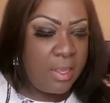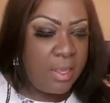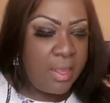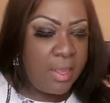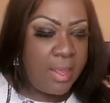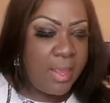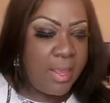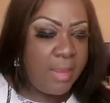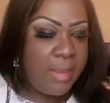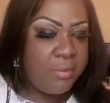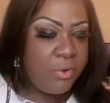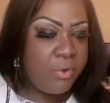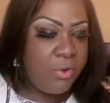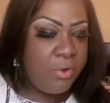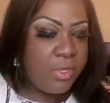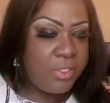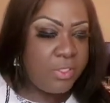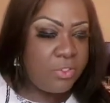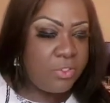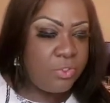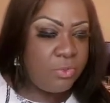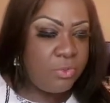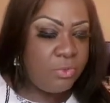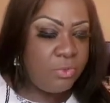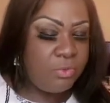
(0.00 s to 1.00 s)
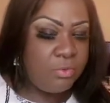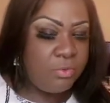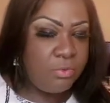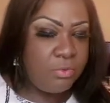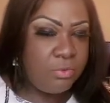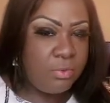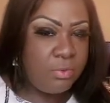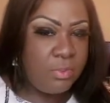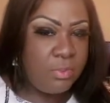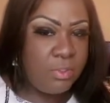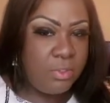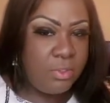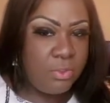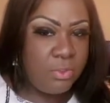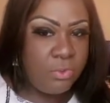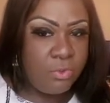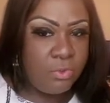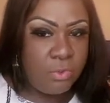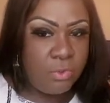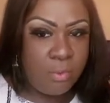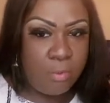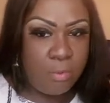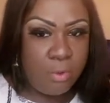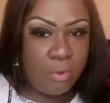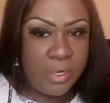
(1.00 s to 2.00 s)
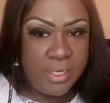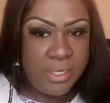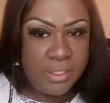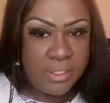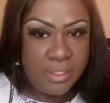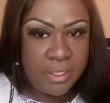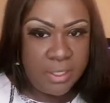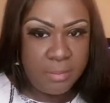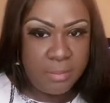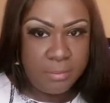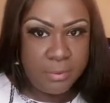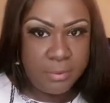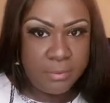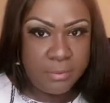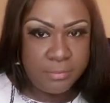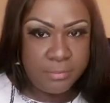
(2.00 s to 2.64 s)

I am going to do a brain dump.